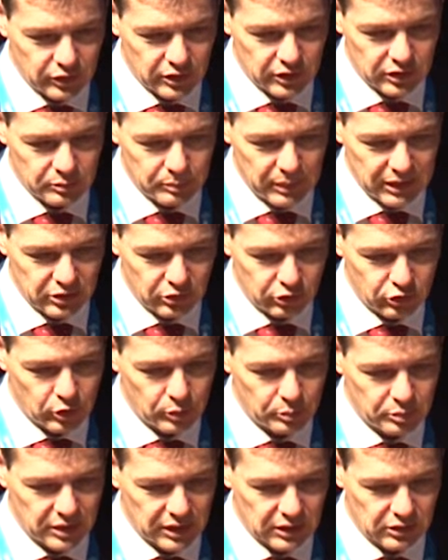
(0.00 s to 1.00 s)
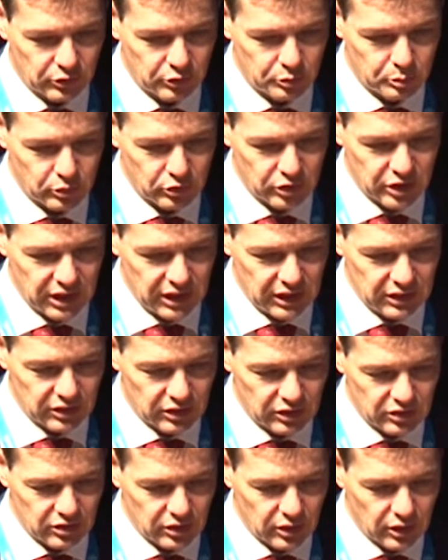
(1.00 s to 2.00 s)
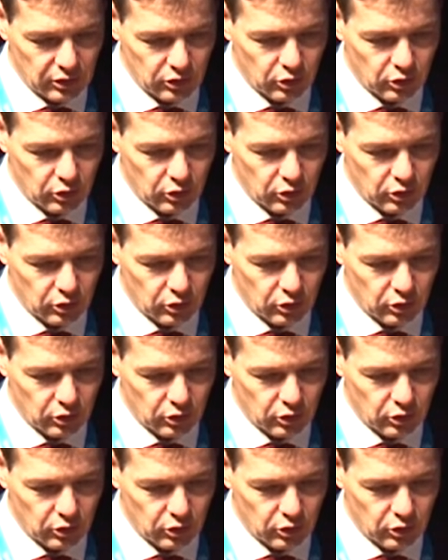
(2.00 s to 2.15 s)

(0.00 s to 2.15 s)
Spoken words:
the special subset of procedures.